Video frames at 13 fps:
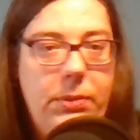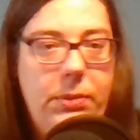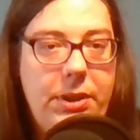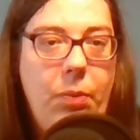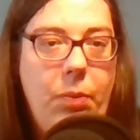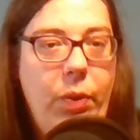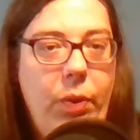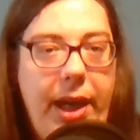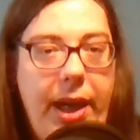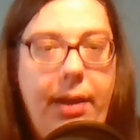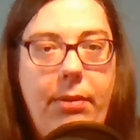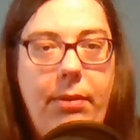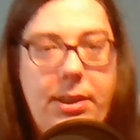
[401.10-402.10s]
way
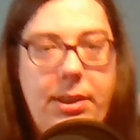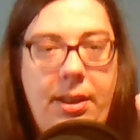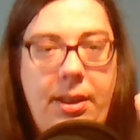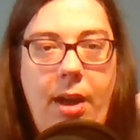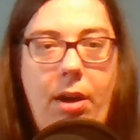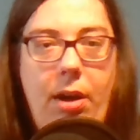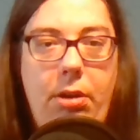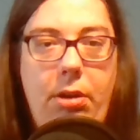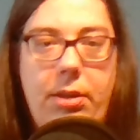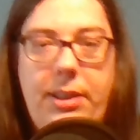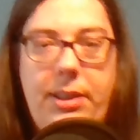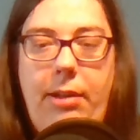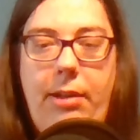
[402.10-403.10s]
there was
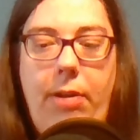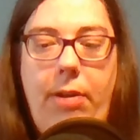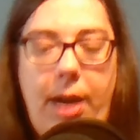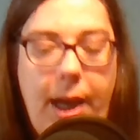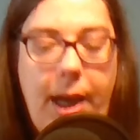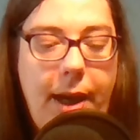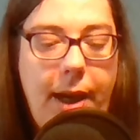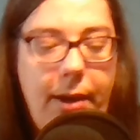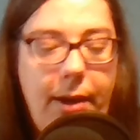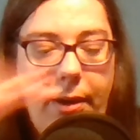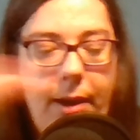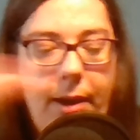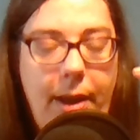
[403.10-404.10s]
horse hair
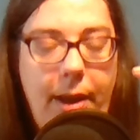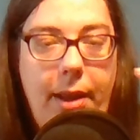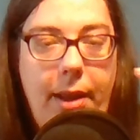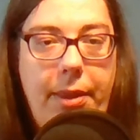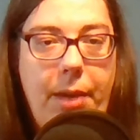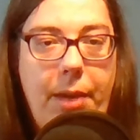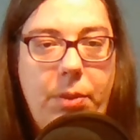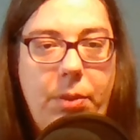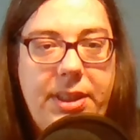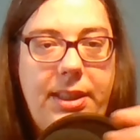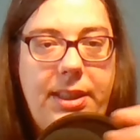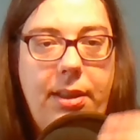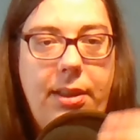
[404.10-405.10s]
that was
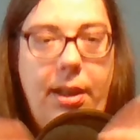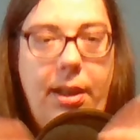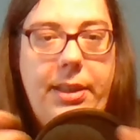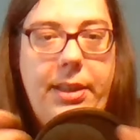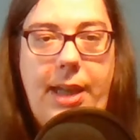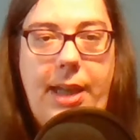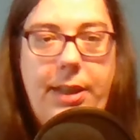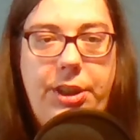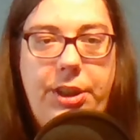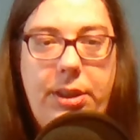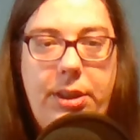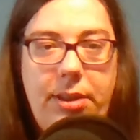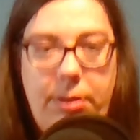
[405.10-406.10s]
still
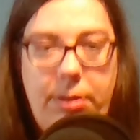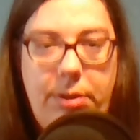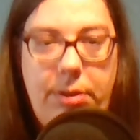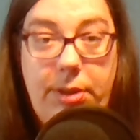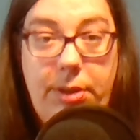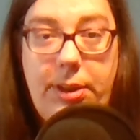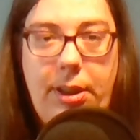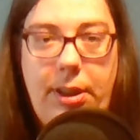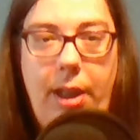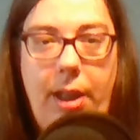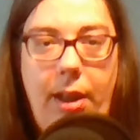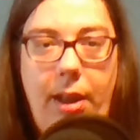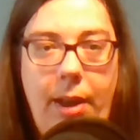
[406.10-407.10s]
attached to the
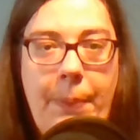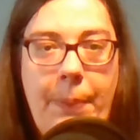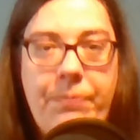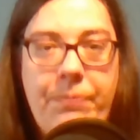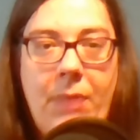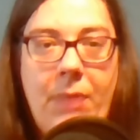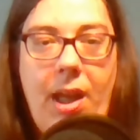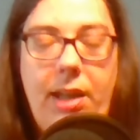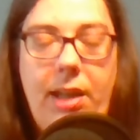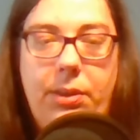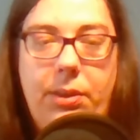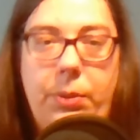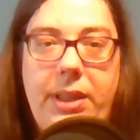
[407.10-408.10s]
skull, and
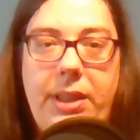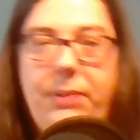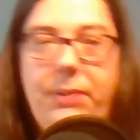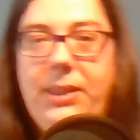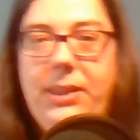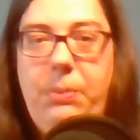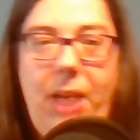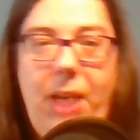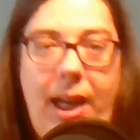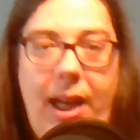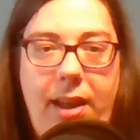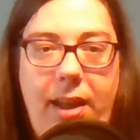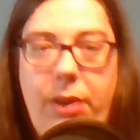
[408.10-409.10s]
the wind was
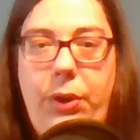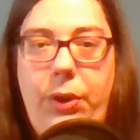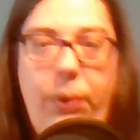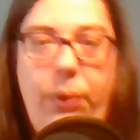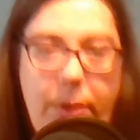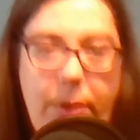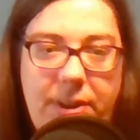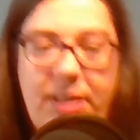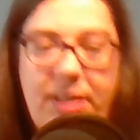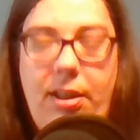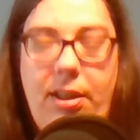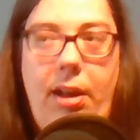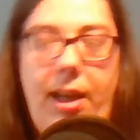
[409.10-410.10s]
playing through the
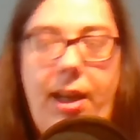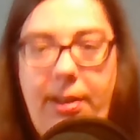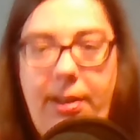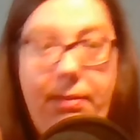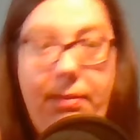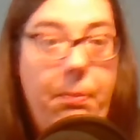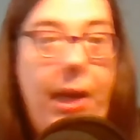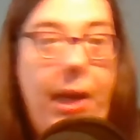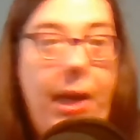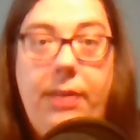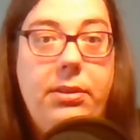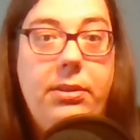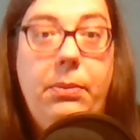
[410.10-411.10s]
skull and it
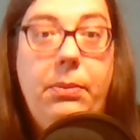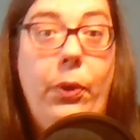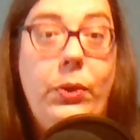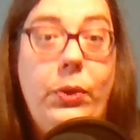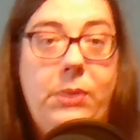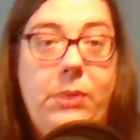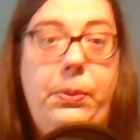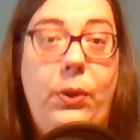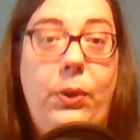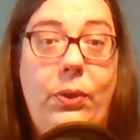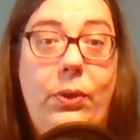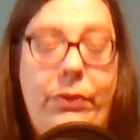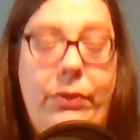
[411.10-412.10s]
made the most
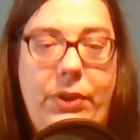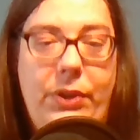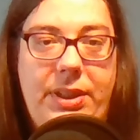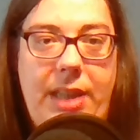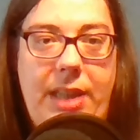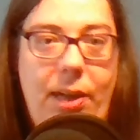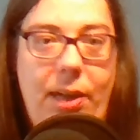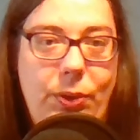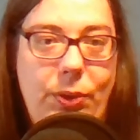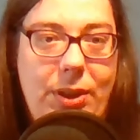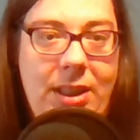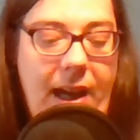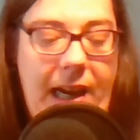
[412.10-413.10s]
beautiful
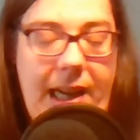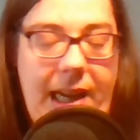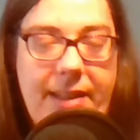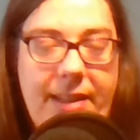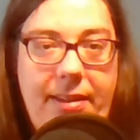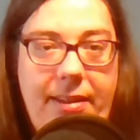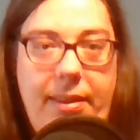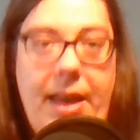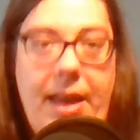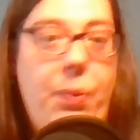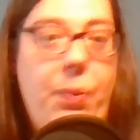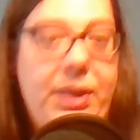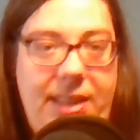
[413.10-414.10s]
sound. And
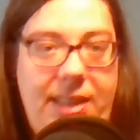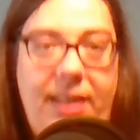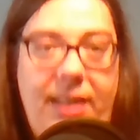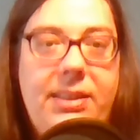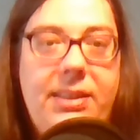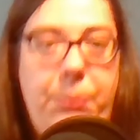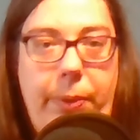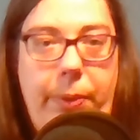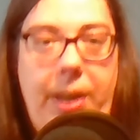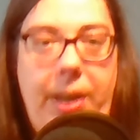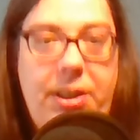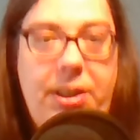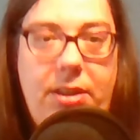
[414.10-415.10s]
that was the
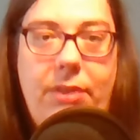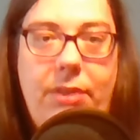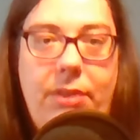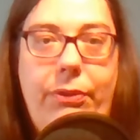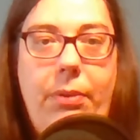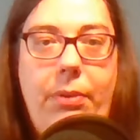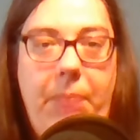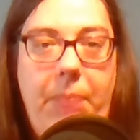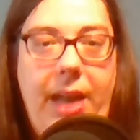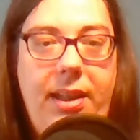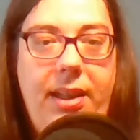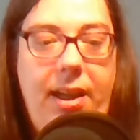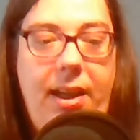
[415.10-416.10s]
inspiration for
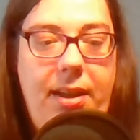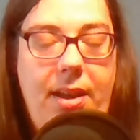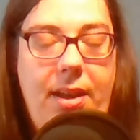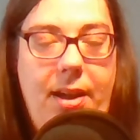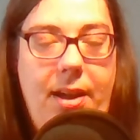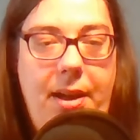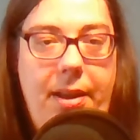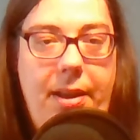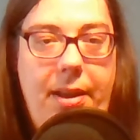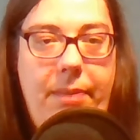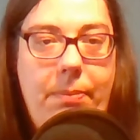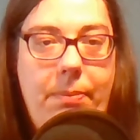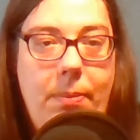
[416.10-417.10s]
making
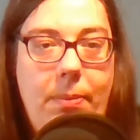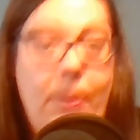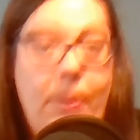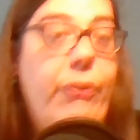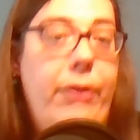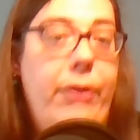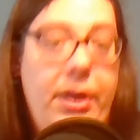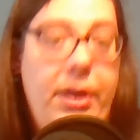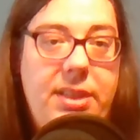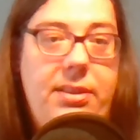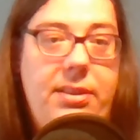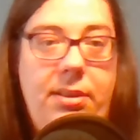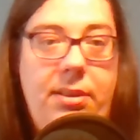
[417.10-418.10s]
the
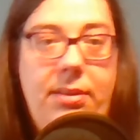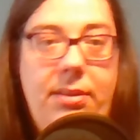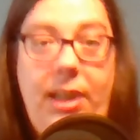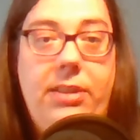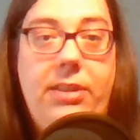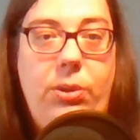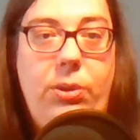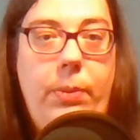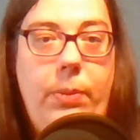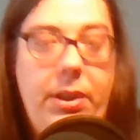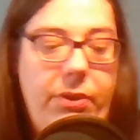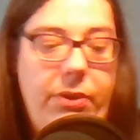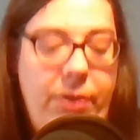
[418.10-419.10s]
first
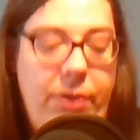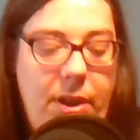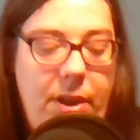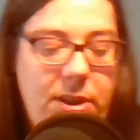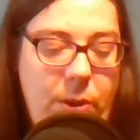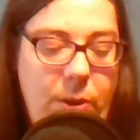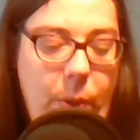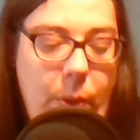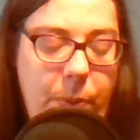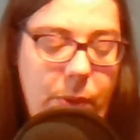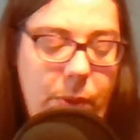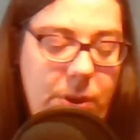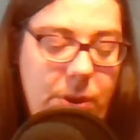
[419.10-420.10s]
instrument, the first
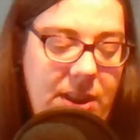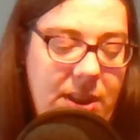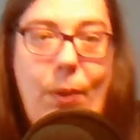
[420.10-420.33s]
corpus.